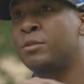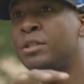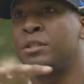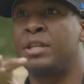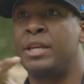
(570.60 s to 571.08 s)
some
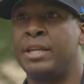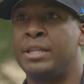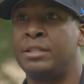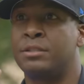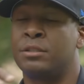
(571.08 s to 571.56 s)
of the
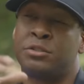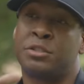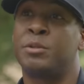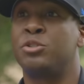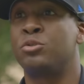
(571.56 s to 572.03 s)
things or
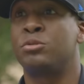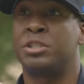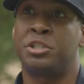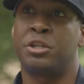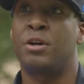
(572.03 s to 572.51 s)
some of the
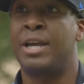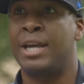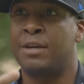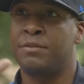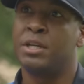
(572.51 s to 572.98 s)
tools that y'all
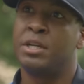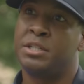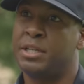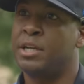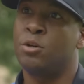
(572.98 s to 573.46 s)
have
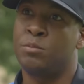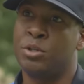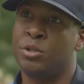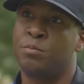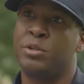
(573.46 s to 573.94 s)
to help,
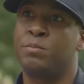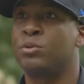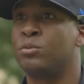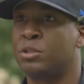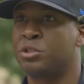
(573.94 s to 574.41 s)
you know,
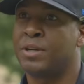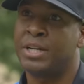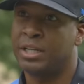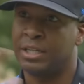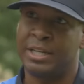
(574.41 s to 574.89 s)
people who are
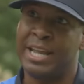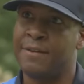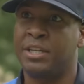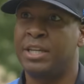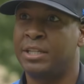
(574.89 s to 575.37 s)
trying to
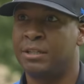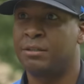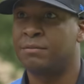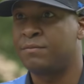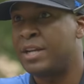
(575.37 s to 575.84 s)
navigate
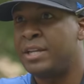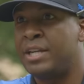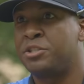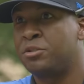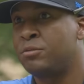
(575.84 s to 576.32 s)
their
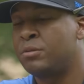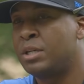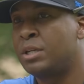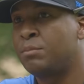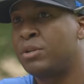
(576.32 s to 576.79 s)

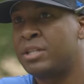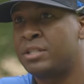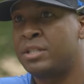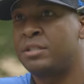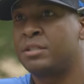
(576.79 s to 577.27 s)
financial
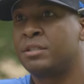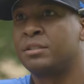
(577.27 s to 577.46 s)
process?